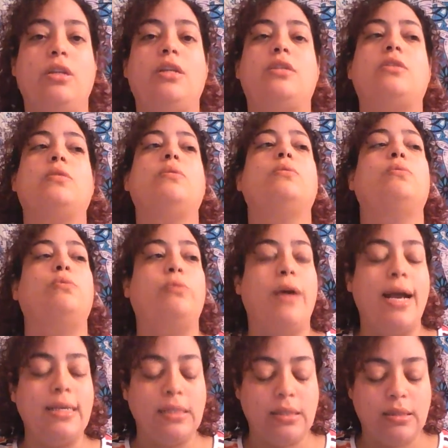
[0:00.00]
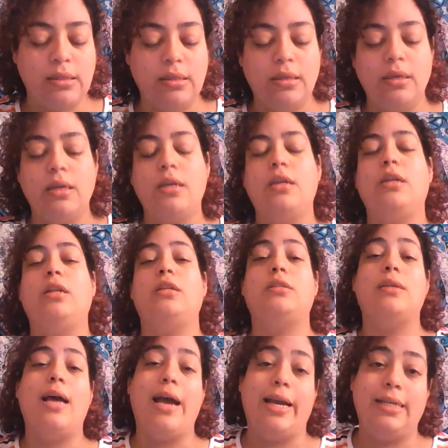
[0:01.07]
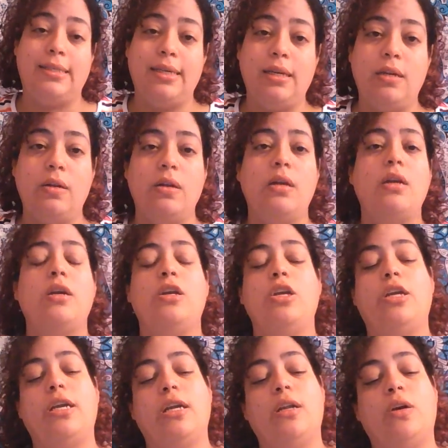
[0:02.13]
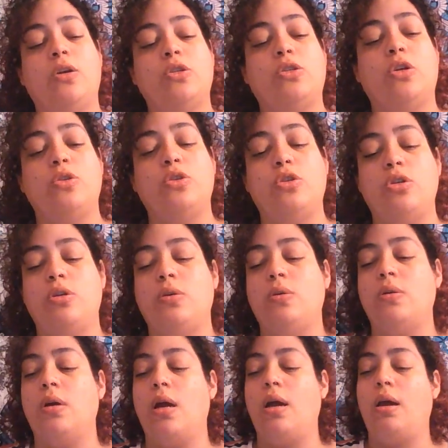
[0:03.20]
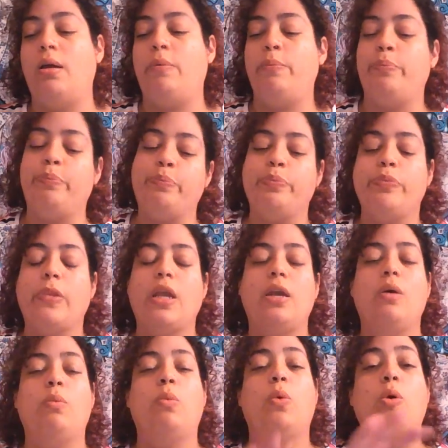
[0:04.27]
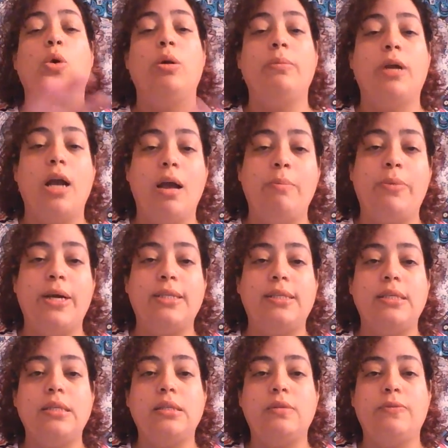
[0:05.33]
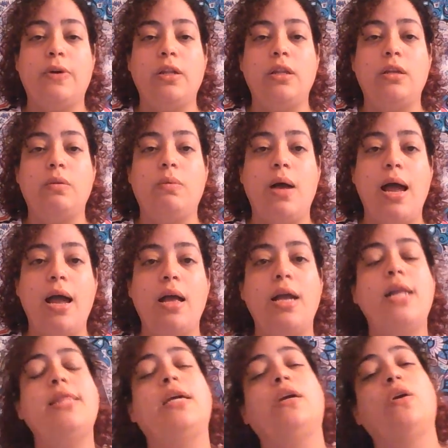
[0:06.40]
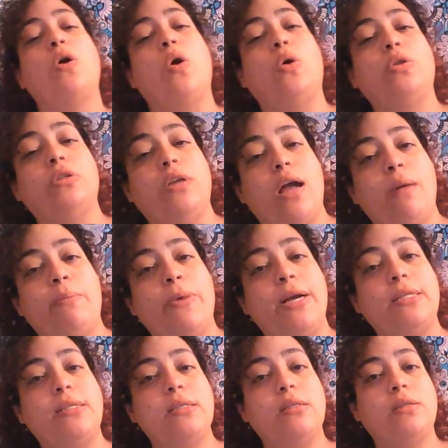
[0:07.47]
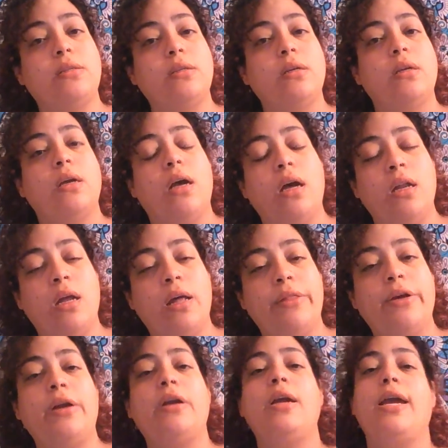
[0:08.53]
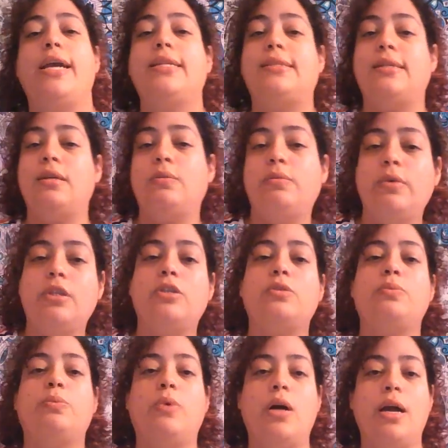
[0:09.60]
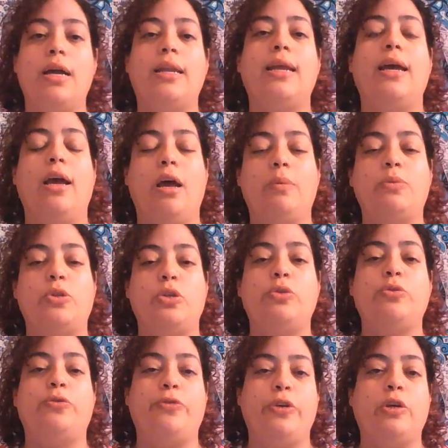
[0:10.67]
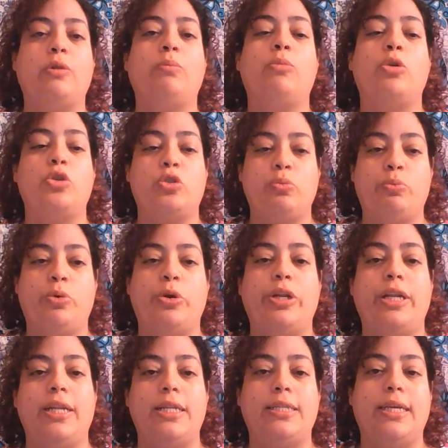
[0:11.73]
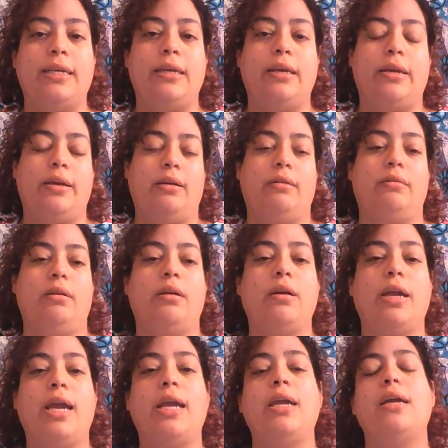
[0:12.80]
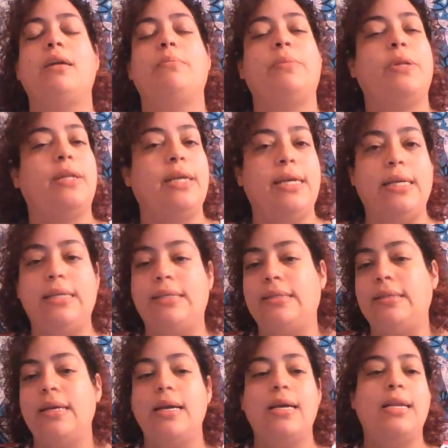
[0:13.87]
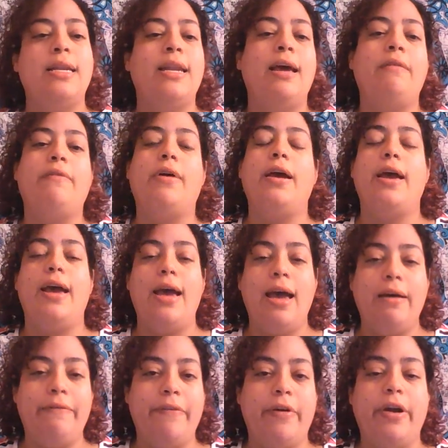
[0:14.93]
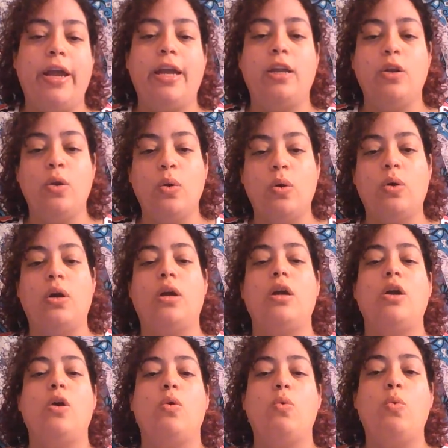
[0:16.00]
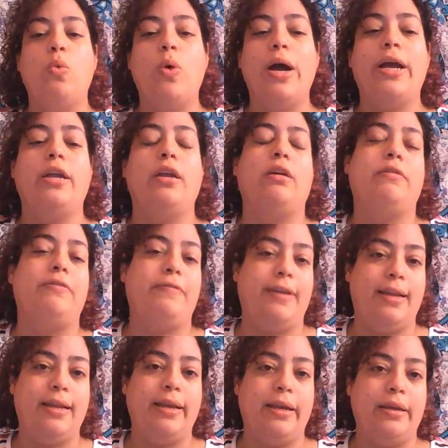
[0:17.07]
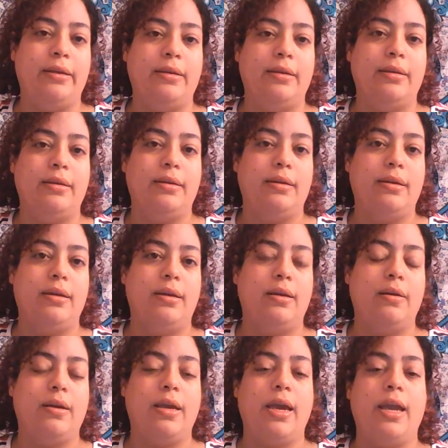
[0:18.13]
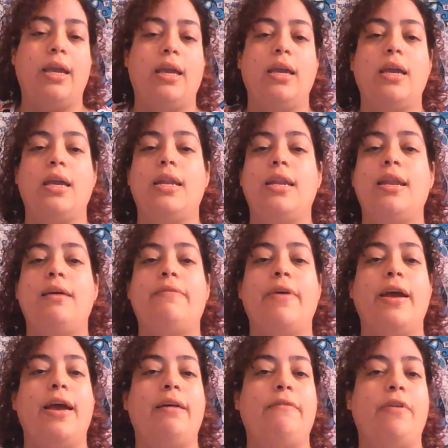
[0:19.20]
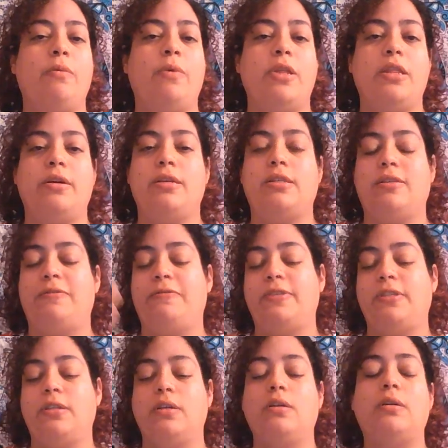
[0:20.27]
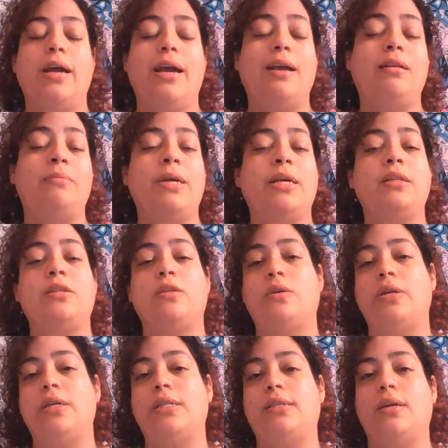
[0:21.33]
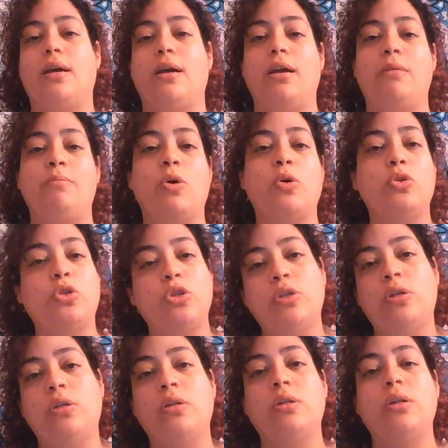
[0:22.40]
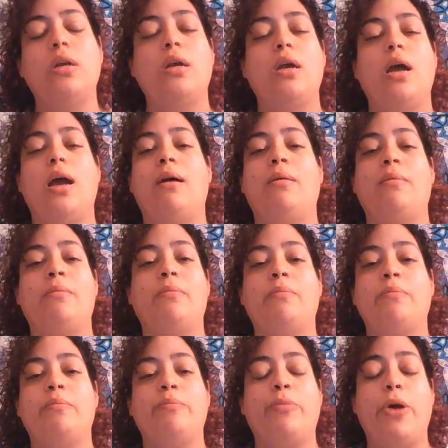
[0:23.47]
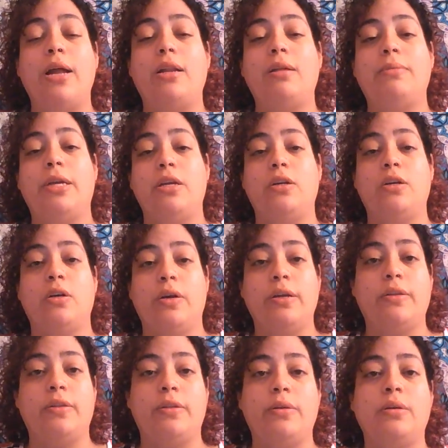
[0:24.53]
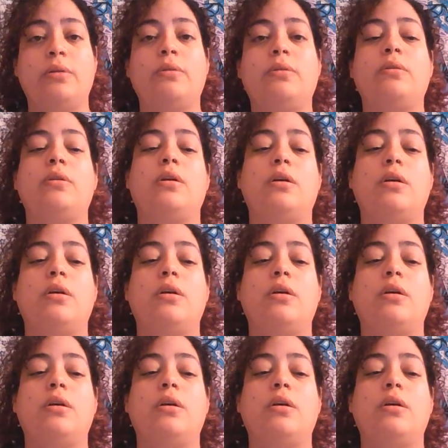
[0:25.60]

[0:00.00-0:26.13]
You need to rest. You need to ice it. You can also do warm compresses for a little while and then cold compresses another, and see which one helps you feel more supported and taken care of, okay? Please never ever ignore what you're feeling, okay? Never ever, whether it's a physical ailment or it's an emotional problem that you're going through,